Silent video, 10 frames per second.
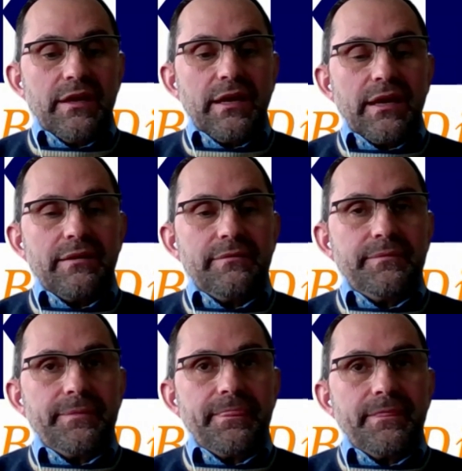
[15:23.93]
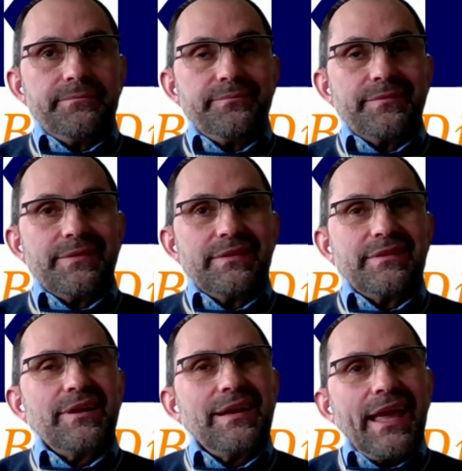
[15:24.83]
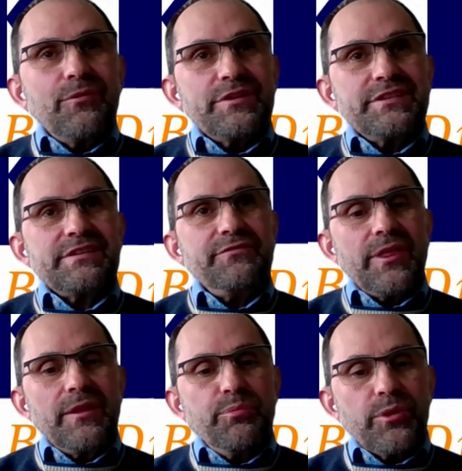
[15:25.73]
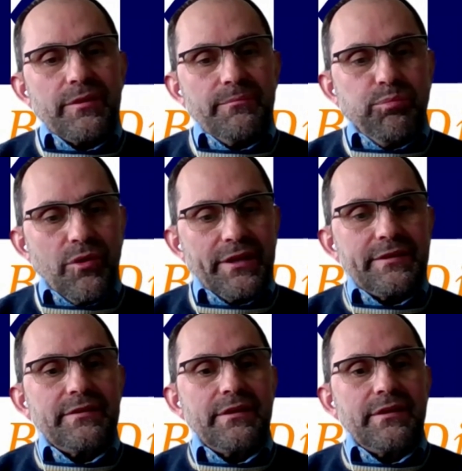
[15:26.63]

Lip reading: The language is a very important point.